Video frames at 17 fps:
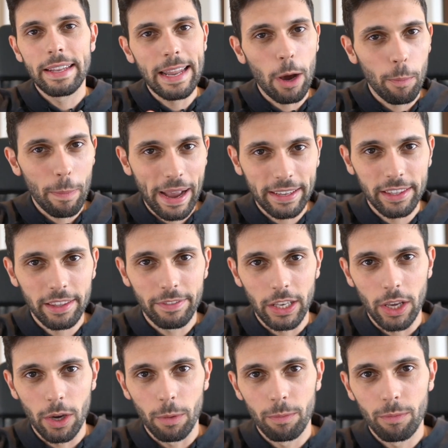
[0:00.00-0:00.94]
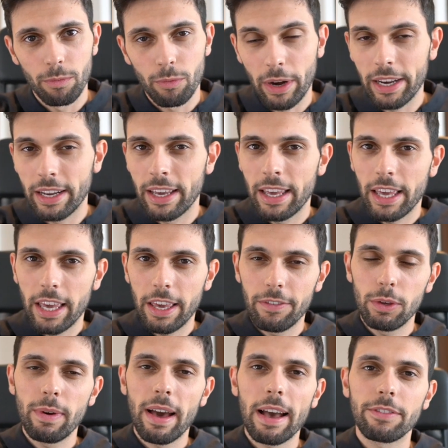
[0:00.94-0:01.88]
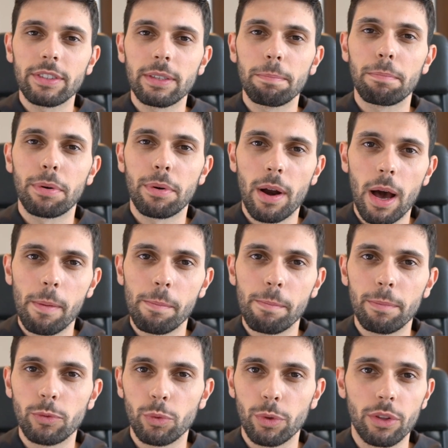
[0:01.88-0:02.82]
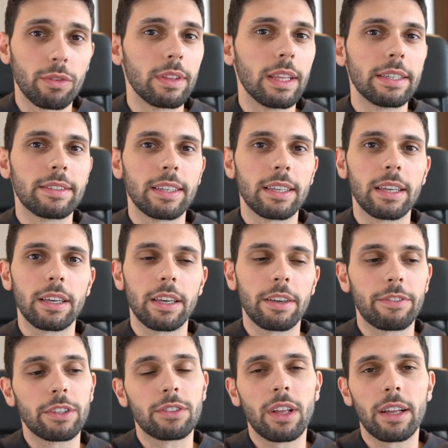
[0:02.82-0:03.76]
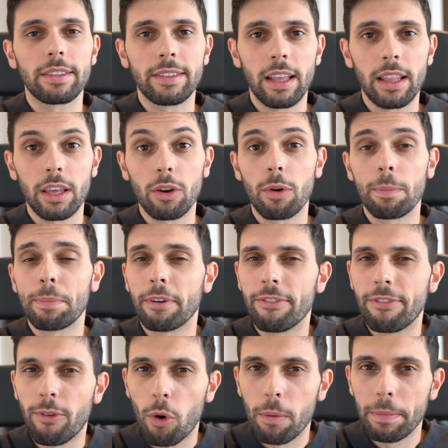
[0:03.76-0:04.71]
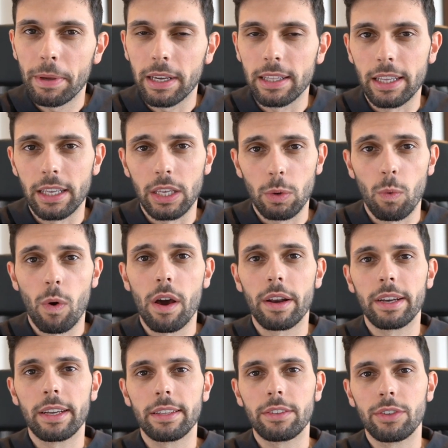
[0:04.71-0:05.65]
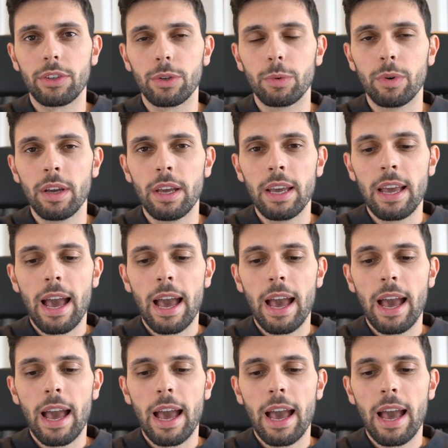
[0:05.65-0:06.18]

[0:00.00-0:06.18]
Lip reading: Now back to the video. Right? If you have some problems with your listing, if it's not selling or performing like you wanted it to,